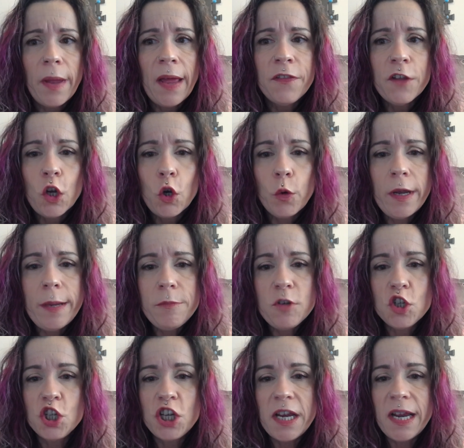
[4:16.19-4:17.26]
And the cream
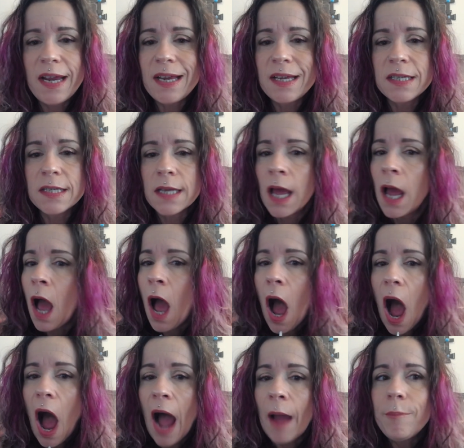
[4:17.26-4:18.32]
cheese,
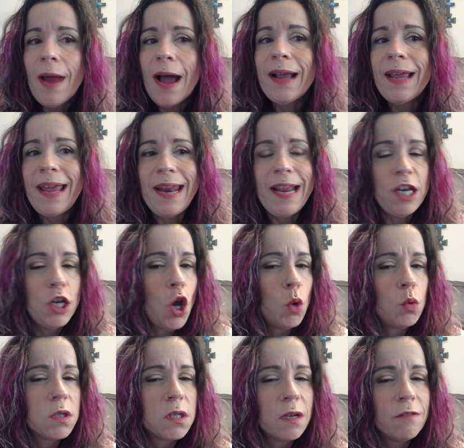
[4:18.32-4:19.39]
I'm not getting
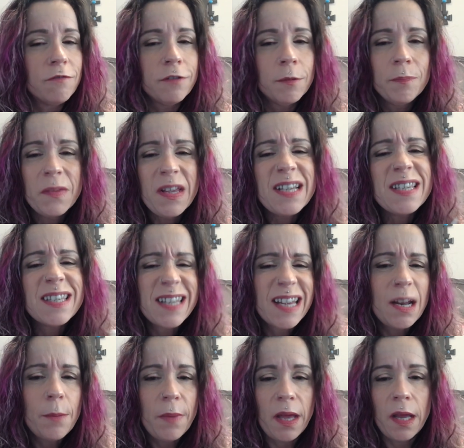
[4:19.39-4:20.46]
notes of
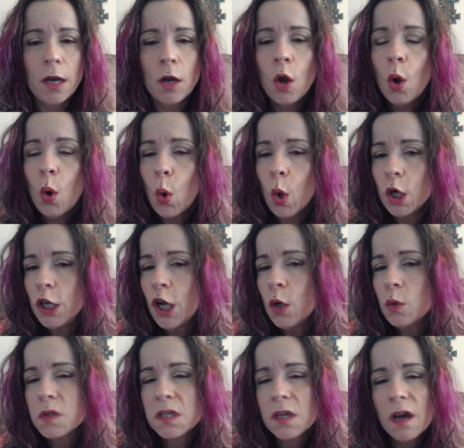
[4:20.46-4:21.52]
cinnamon or
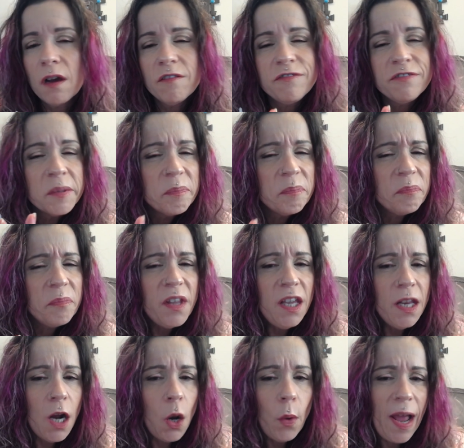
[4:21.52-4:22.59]
notes of,
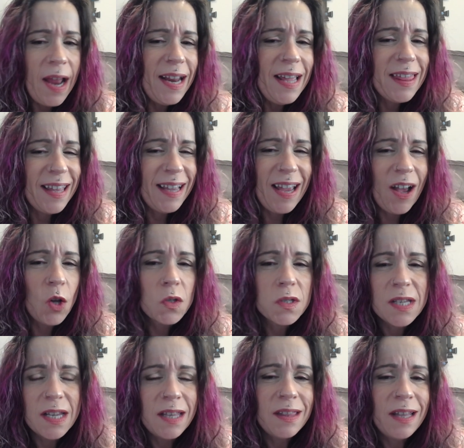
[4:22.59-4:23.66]
anything
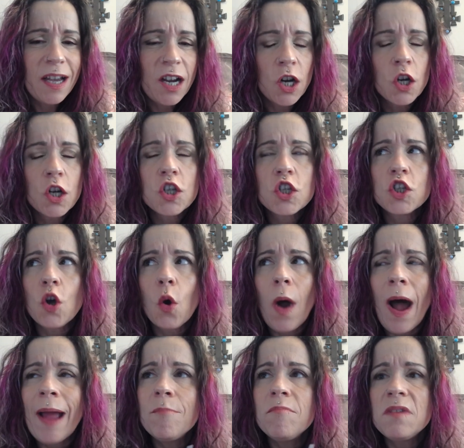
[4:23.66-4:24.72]
else in there. So
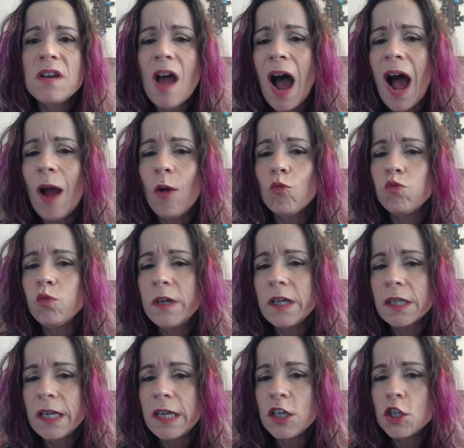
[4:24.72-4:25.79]
I'm not
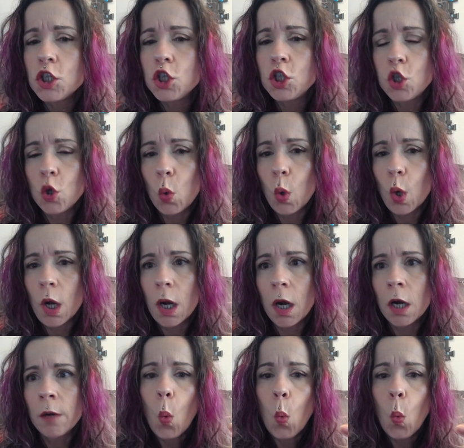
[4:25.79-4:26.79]
really sure.